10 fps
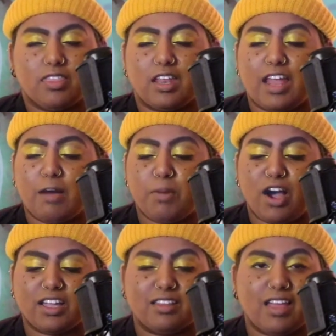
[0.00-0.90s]
that now
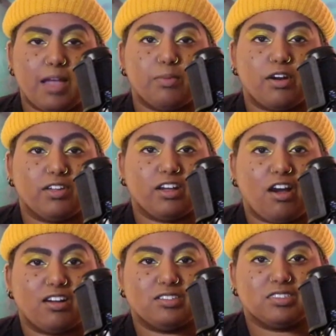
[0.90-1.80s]
pocket library
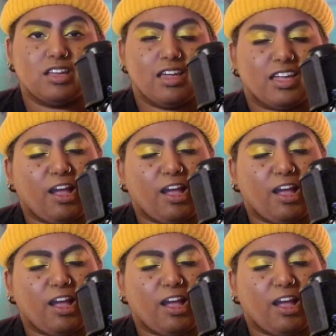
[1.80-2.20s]
cards,